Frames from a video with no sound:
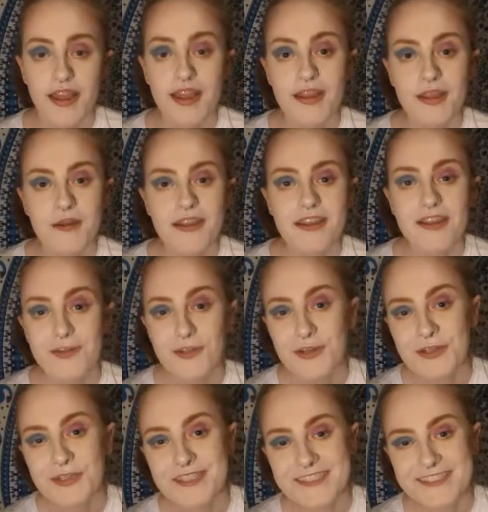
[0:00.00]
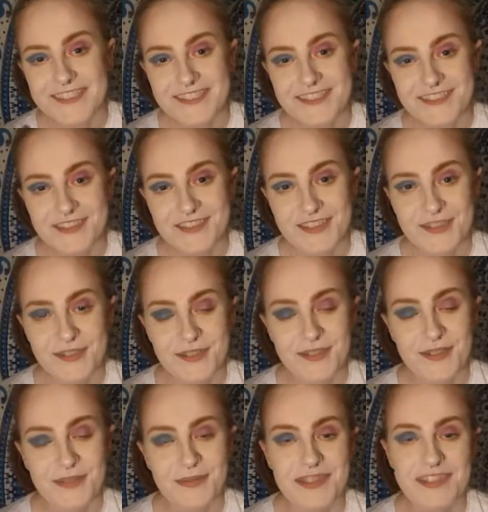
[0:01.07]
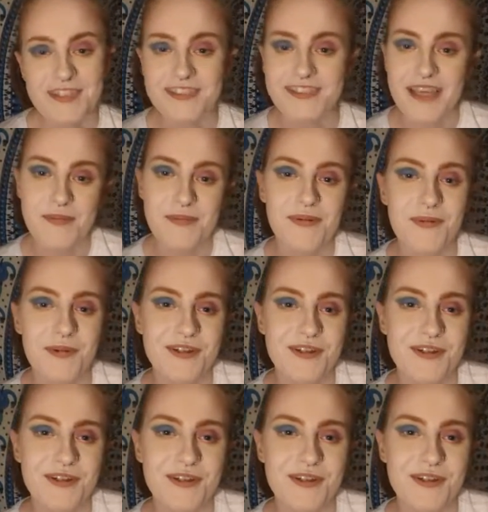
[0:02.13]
Anyway, if you want to see this tutorial, please just keep on watching.